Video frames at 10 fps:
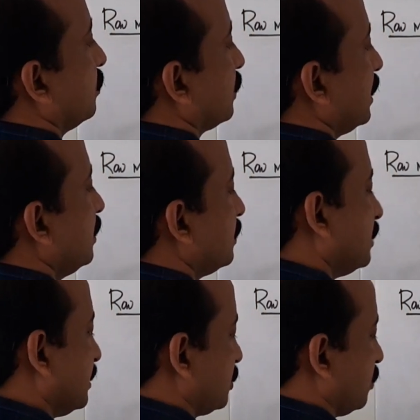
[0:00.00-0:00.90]
Okay,
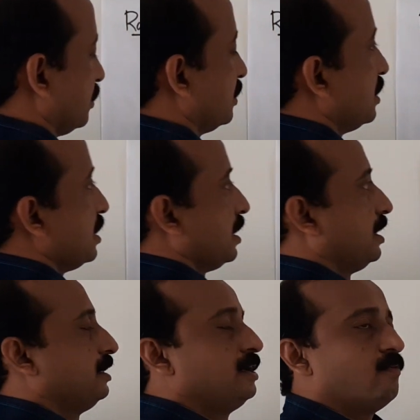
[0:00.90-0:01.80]
that's all.
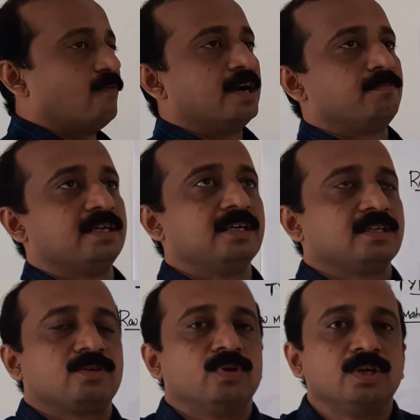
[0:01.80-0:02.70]
Any 1 by,
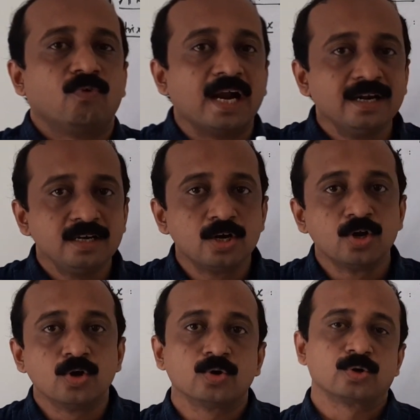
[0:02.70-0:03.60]
there is only
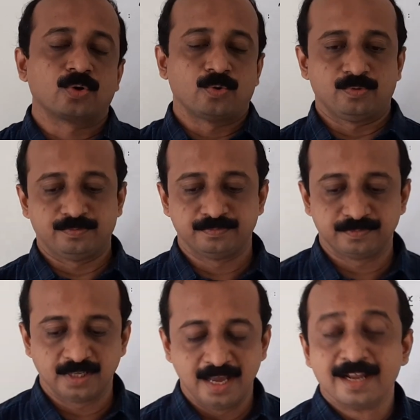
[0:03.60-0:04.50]
one row.
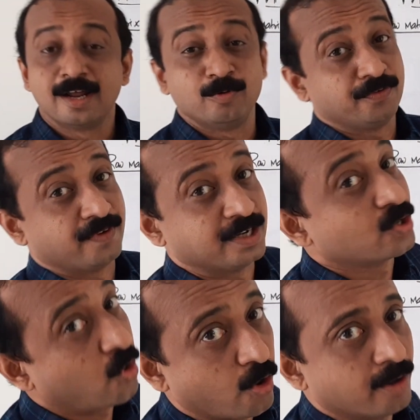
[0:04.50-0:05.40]
Now
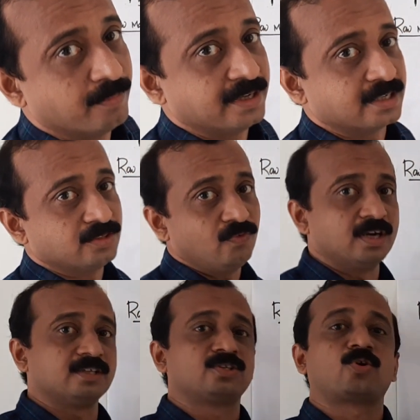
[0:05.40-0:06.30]
define column matrix.
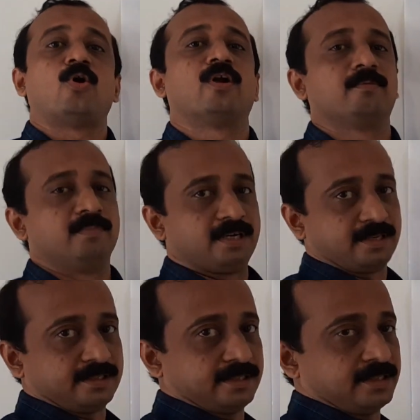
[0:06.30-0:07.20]
What is column
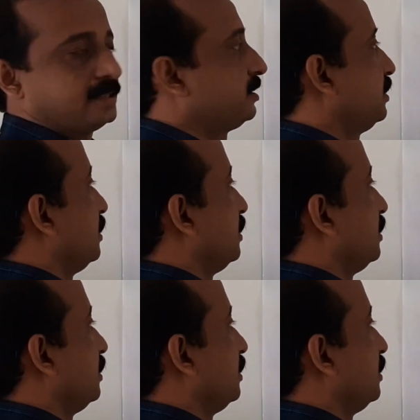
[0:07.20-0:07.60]
matrix?